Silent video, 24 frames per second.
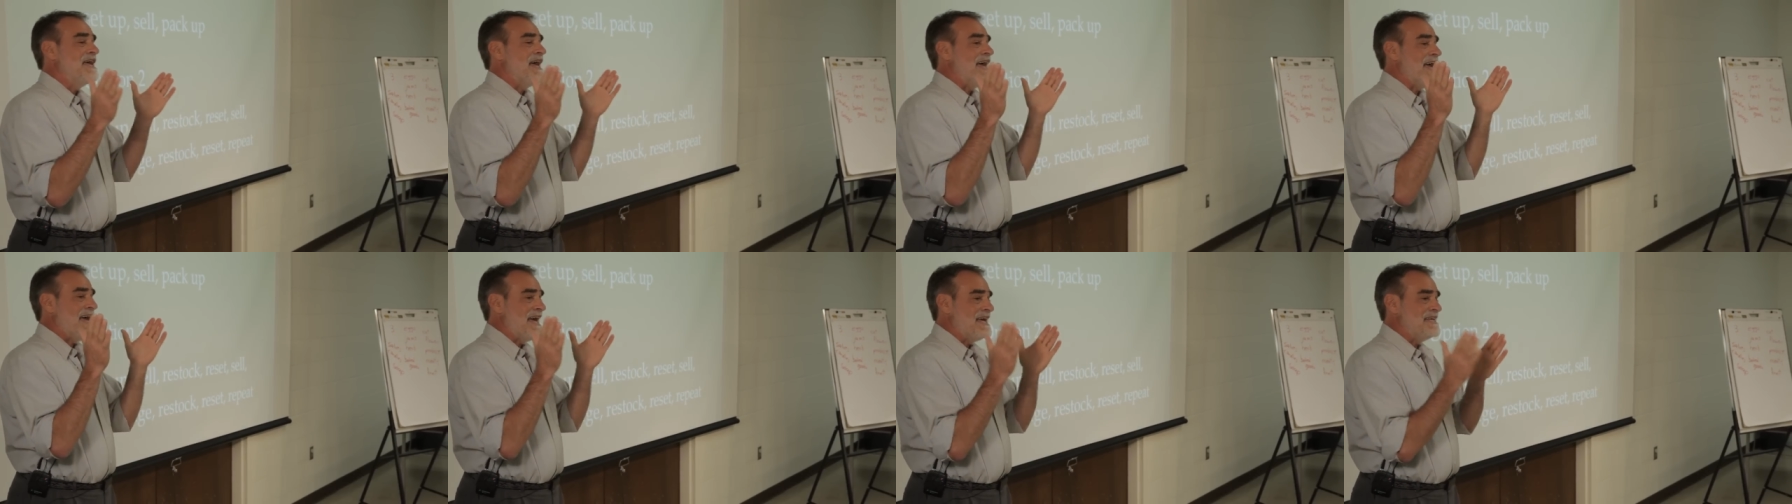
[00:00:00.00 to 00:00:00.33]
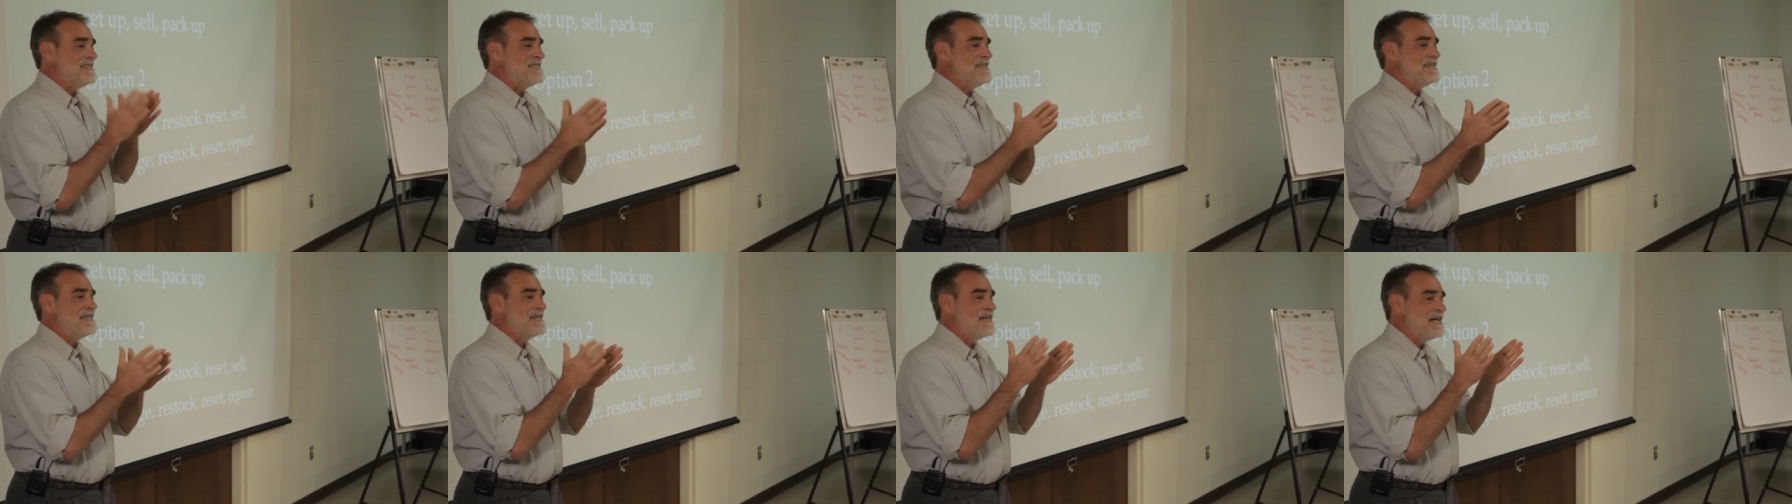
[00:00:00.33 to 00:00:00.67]

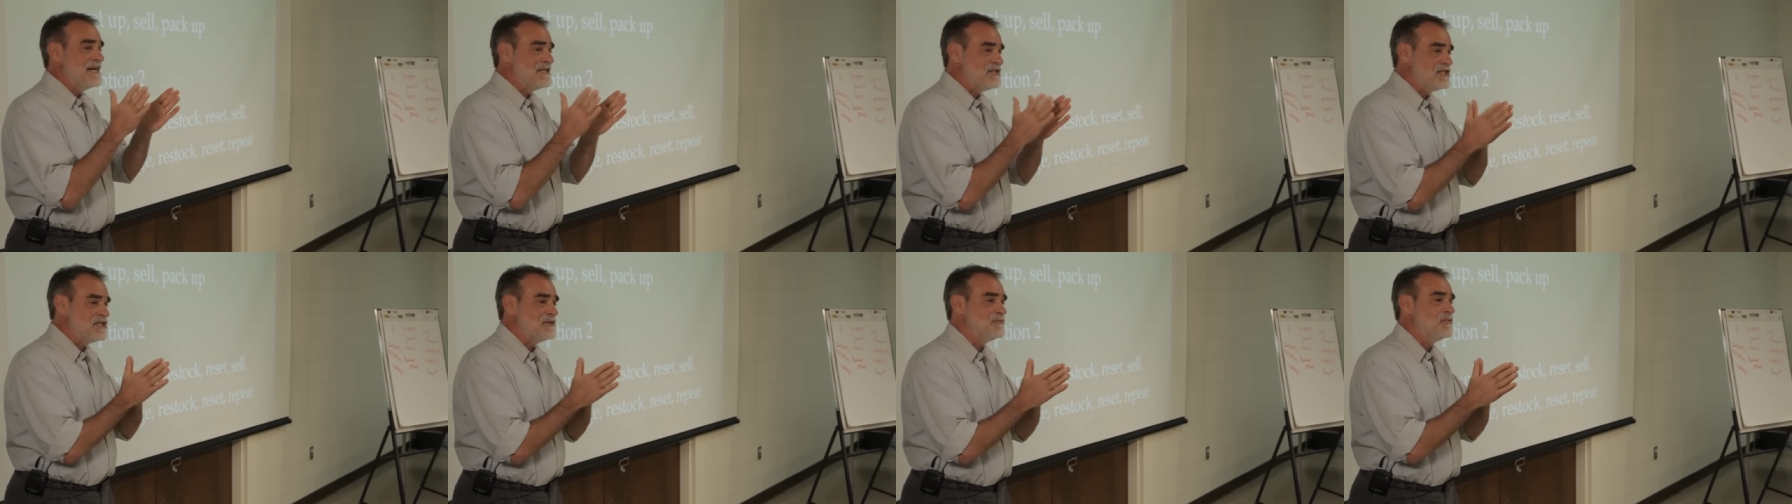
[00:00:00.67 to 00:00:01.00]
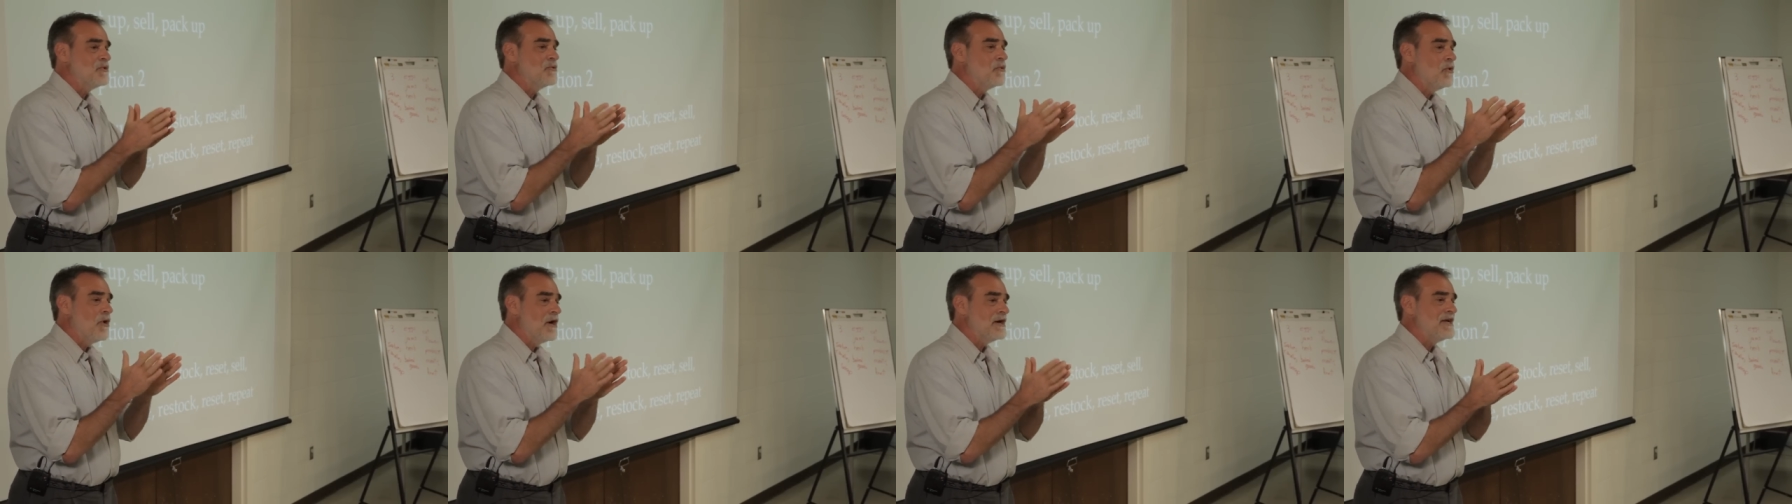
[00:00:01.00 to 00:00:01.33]
as a customer
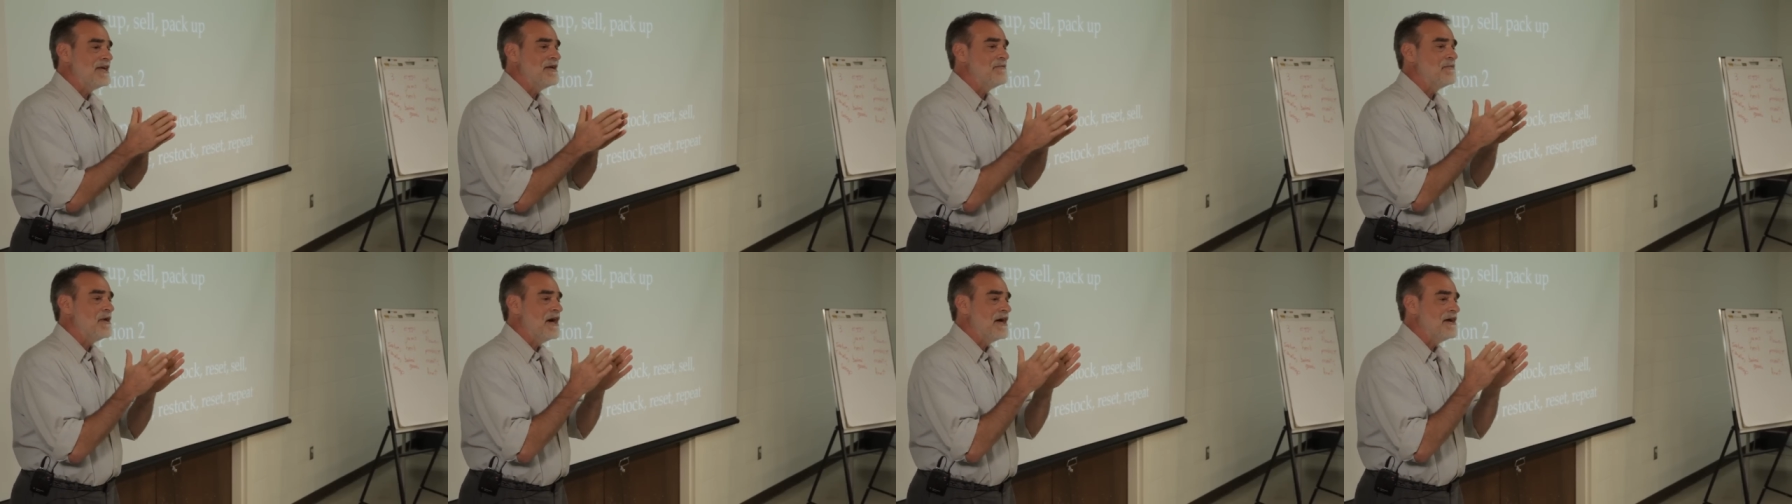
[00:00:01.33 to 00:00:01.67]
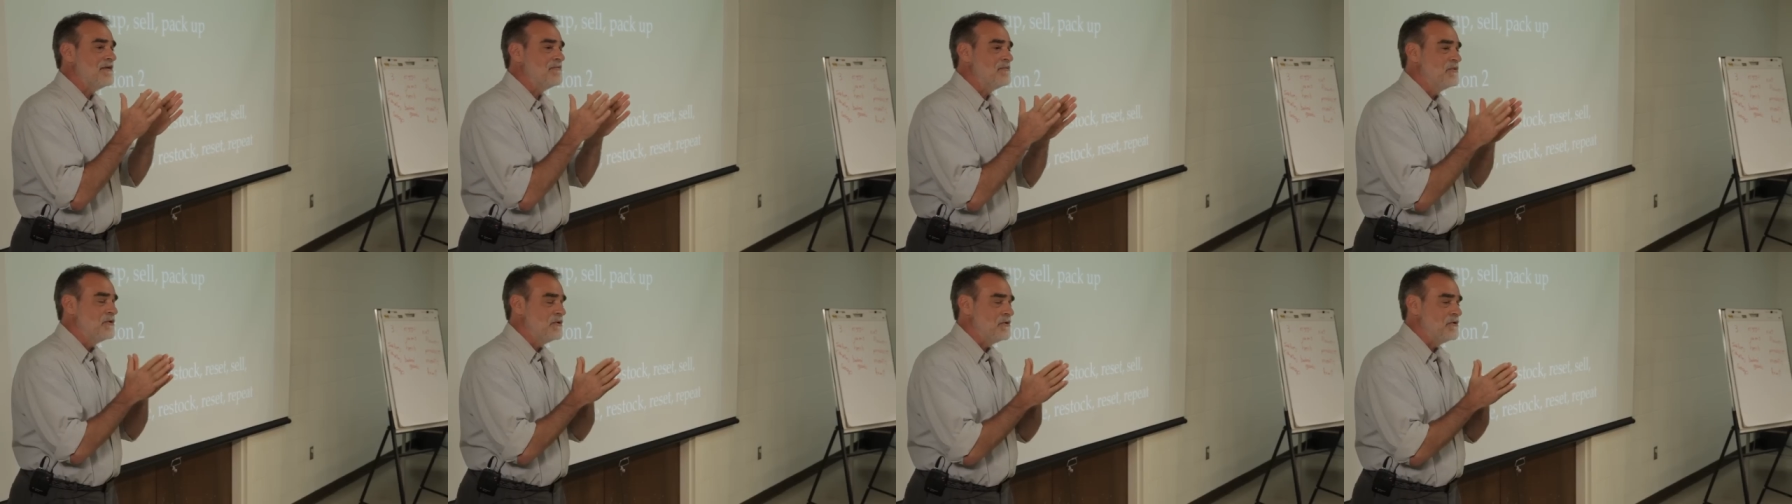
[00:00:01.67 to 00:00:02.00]
walking by a
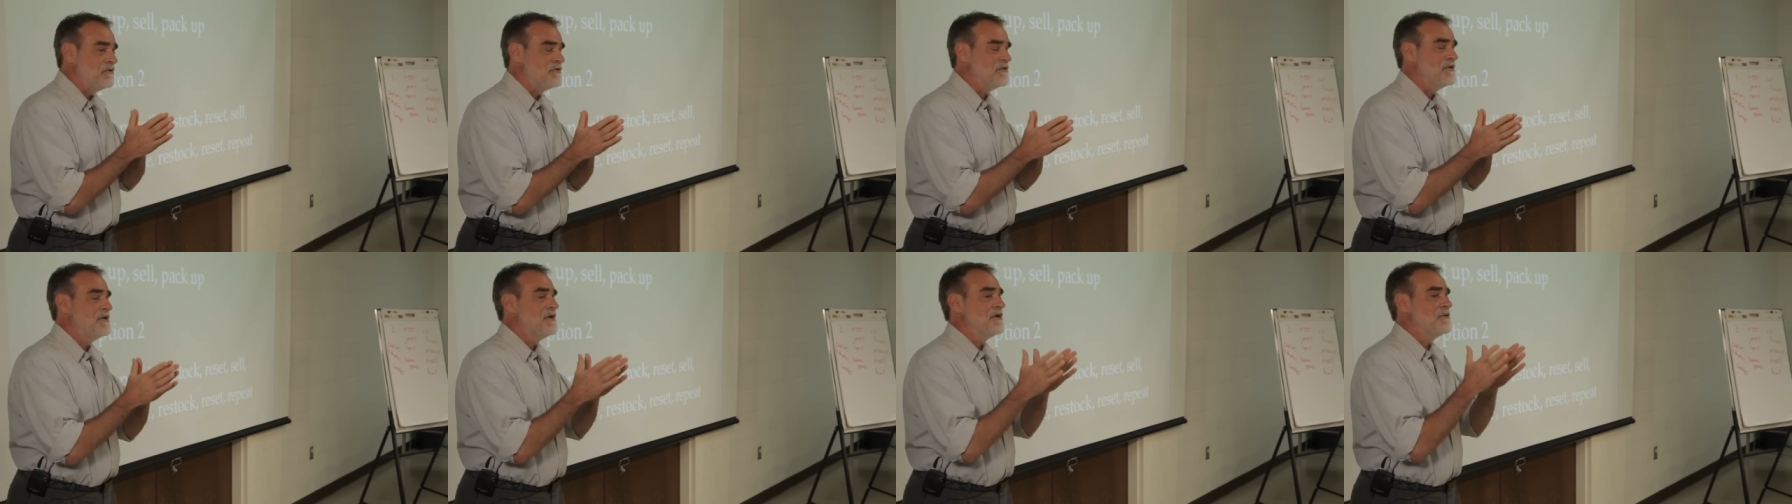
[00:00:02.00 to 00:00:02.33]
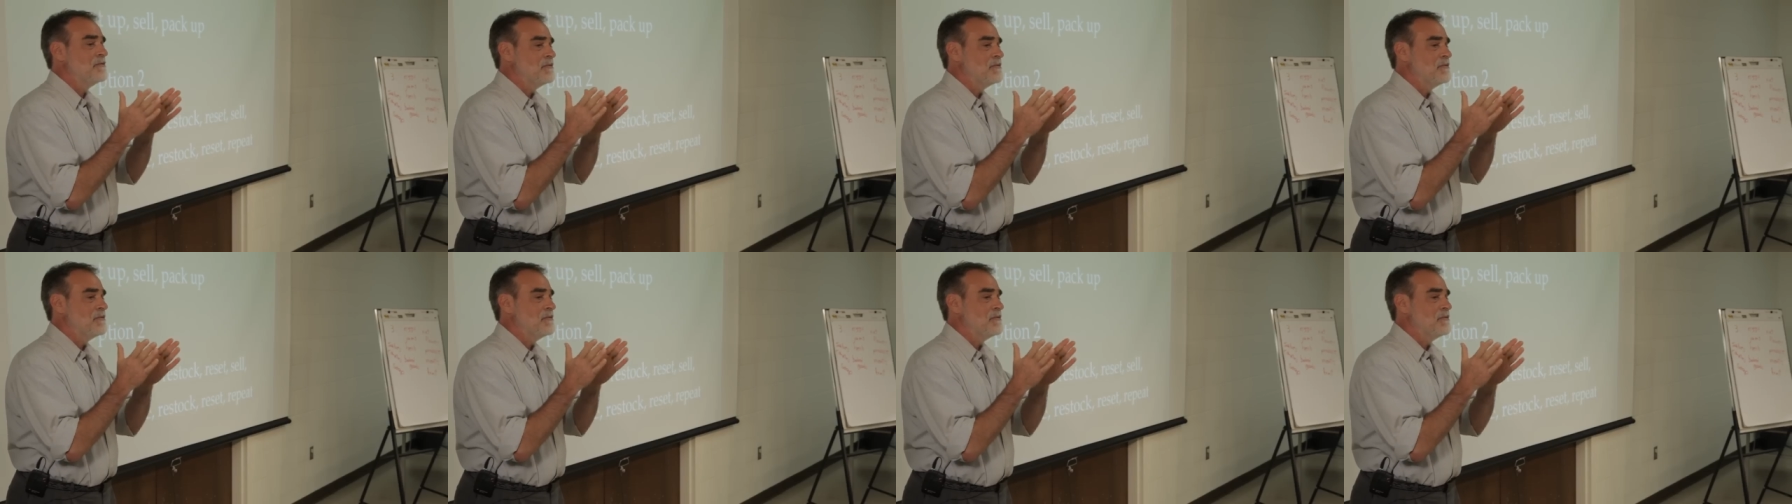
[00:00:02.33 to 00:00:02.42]
booth,